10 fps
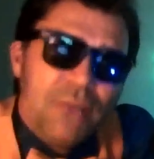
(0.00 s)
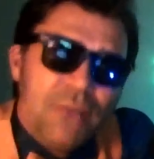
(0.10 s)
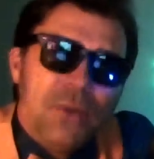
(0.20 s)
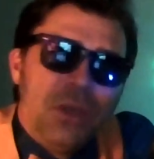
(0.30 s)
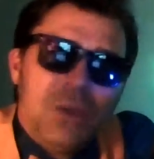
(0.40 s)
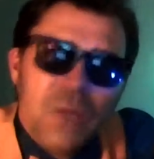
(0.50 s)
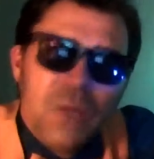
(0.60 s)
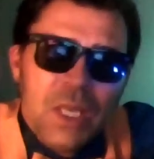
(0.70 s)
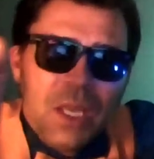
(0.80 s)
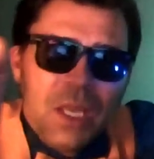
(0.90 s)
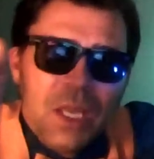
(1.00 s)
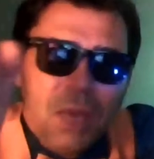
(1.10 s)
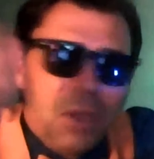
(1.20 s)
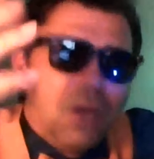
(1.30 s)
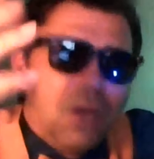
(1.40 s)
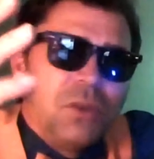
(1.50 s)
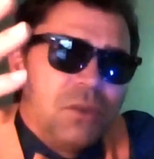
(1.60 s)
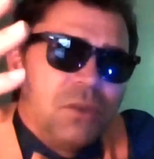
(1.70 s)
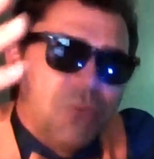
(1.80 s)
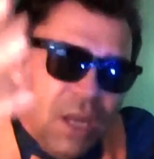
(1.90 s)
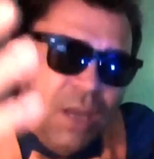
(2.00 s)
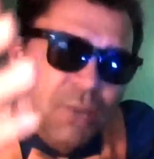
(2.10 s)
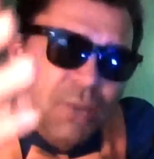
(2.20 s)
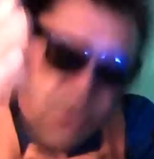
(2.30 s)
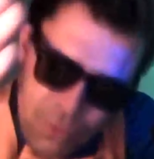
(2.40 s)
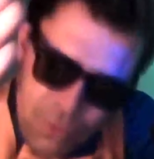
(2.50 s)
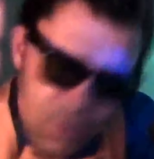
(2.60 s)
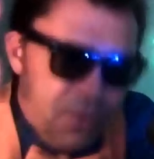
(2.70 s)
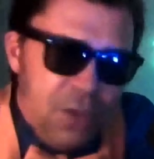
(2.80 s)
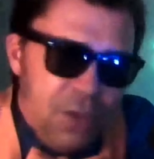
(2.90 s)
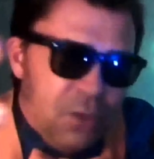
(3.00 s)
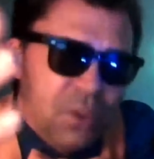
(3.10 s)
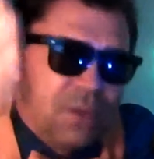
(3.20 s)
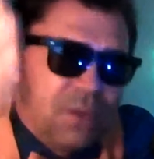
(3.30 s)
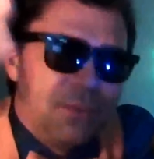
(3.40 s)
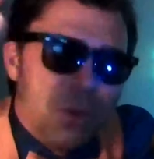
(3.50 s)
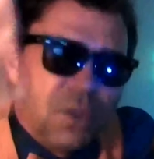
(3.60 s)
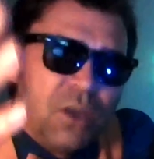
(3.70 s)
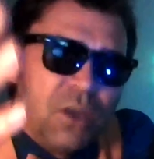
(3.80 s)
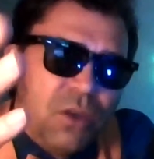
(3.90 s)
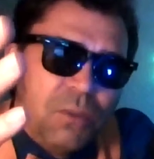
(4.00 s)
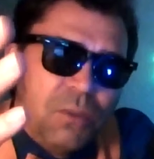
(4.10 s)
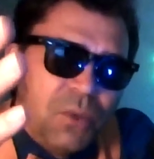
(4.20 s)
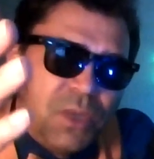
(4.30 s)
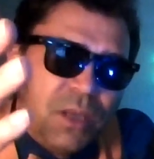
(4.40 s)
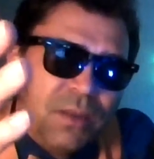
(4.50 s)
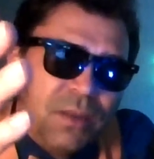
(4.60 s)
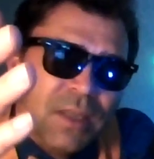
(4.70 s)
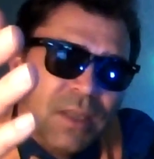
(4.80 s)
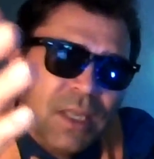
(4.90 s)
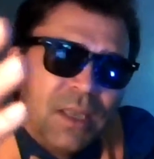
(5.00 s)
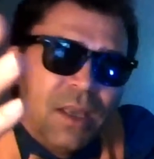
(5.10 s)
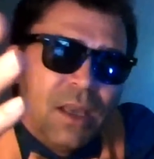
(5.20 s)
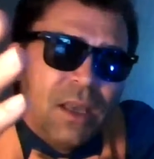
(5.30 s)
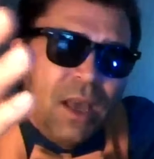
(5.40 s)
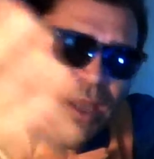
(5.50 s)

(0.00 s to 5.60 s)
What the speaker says: for you. Because really, what you really want to do is focusing on your music. And that's